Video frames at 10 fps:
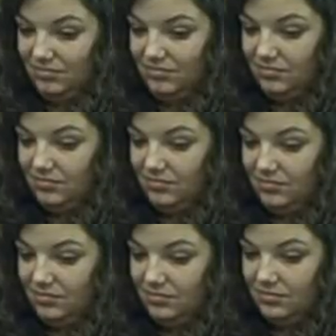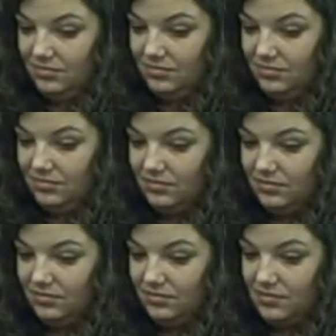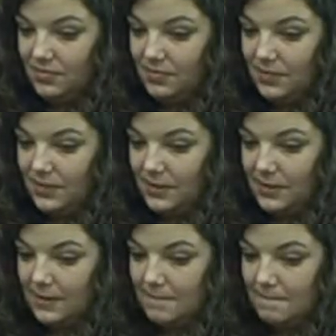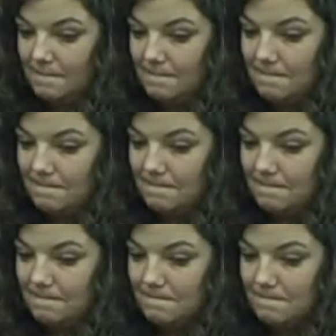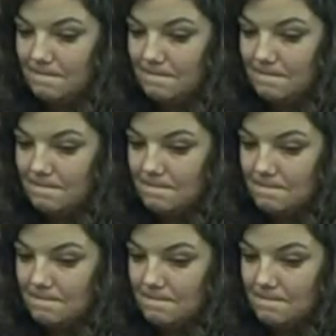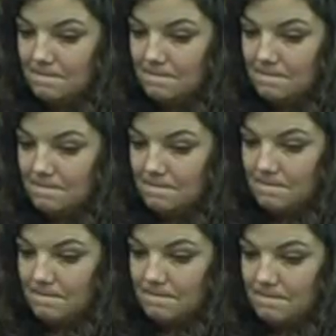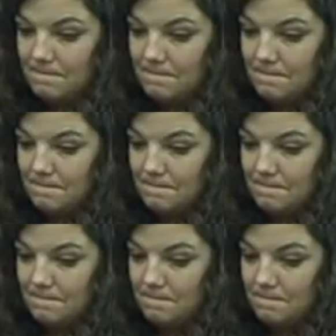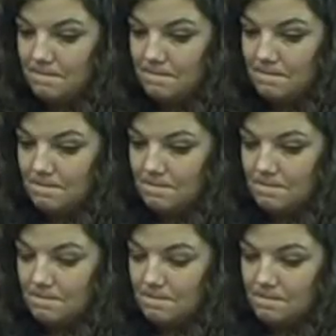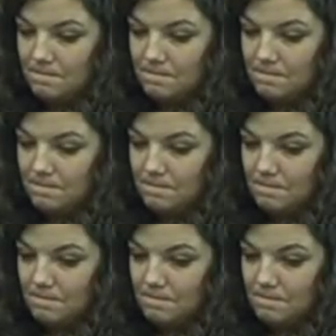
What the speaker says: [no speech]